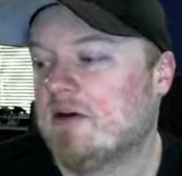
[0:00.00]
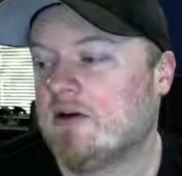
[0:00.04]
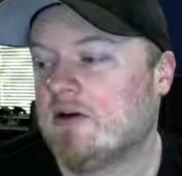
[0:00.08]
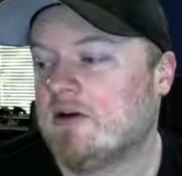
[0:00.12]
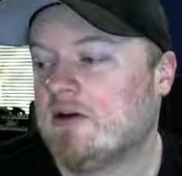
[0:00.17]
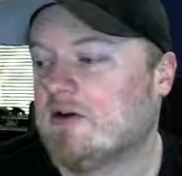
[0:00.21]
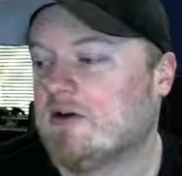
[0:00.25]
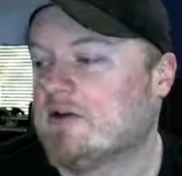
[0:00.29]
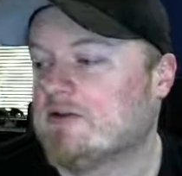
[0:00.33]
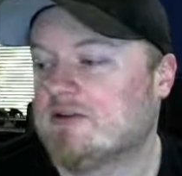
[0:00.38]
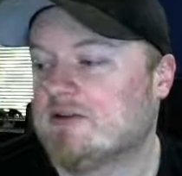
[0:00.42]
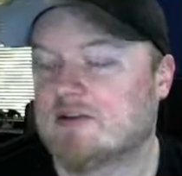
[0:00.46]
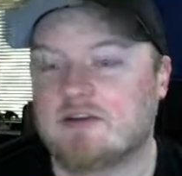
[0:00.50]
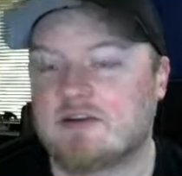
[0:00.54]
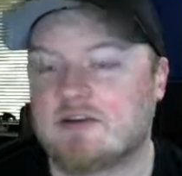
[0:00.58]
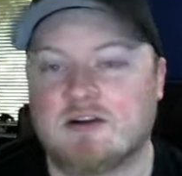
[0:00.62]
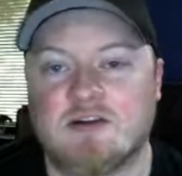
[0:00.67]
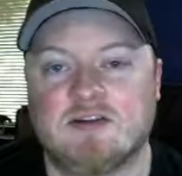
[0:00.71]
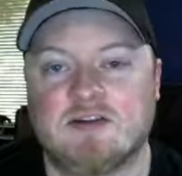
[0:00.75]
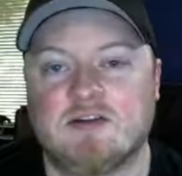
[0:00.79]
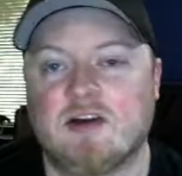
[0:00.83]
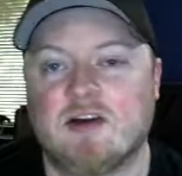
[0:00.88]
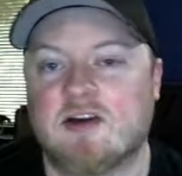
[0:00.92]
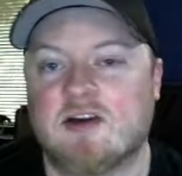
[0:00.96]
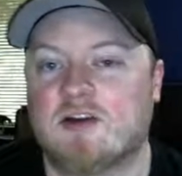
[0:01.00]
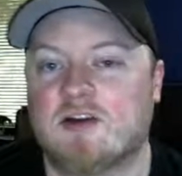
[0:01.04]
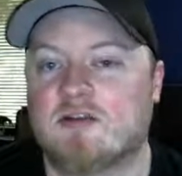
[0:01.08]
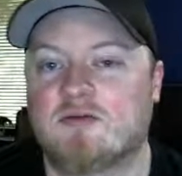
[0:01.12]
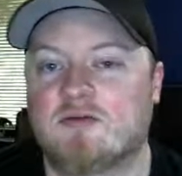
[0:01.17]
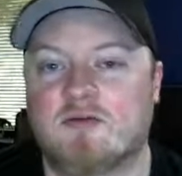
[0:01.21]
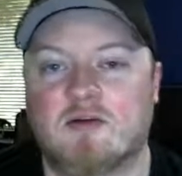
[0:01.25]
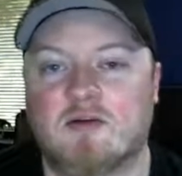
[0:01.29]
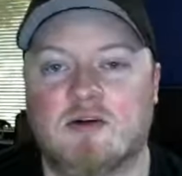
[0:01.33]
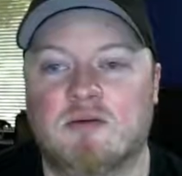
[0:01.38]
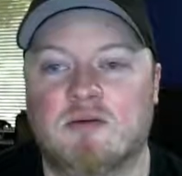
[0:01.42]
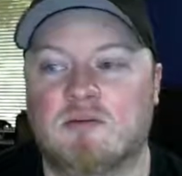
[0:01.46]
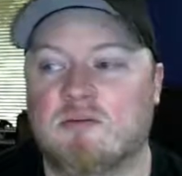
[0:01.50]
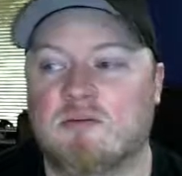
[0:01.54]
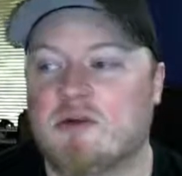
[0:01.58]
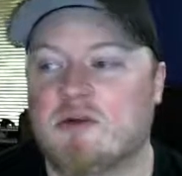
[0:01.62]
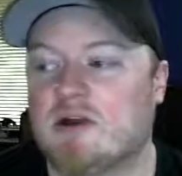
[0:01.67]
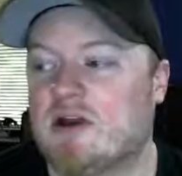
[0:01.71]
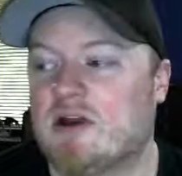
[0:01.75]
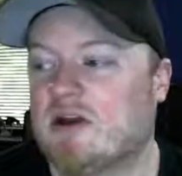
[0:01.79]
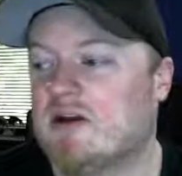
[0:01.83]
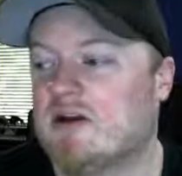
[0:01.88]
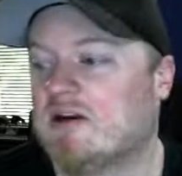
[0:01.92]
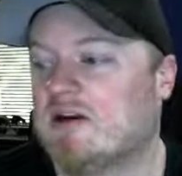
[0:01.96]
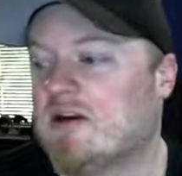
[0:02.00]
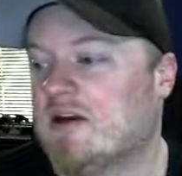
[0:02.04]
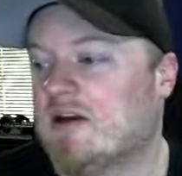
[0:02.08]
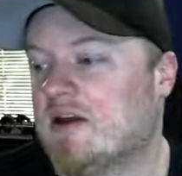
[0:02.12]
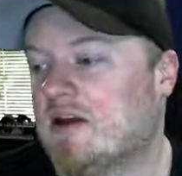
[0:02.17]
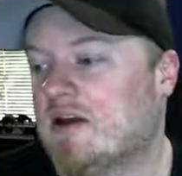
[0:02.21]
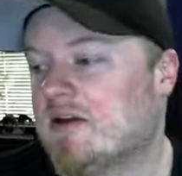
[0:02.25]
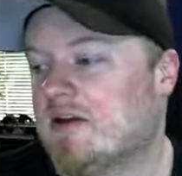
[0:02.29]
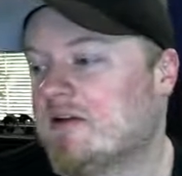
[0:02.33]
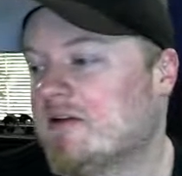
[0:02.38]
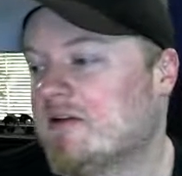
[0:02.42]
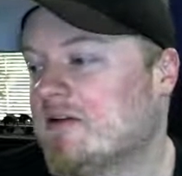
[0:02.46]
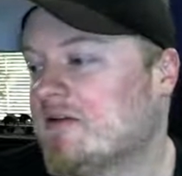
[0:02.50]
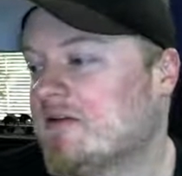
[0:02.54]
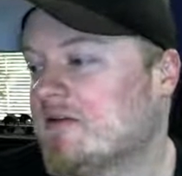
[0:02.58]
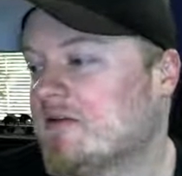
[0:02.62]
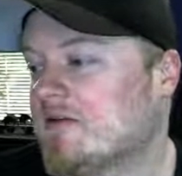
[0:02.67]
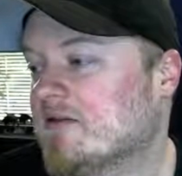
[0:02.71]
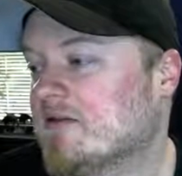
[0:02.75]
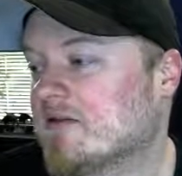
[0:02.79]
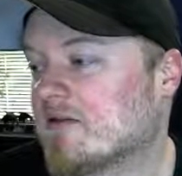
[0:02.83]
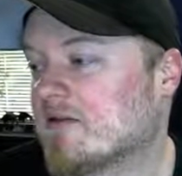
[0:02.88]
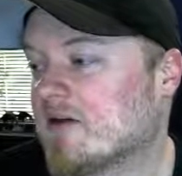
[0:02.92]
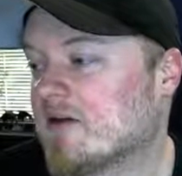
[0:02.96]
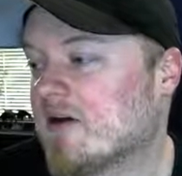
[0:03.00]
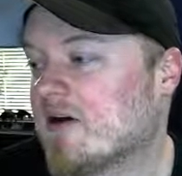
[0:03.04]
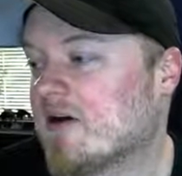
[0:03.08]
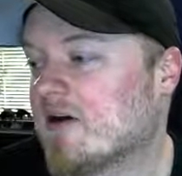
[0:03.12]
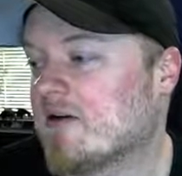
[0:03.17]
it's just going to take it from beginning to end. Okay.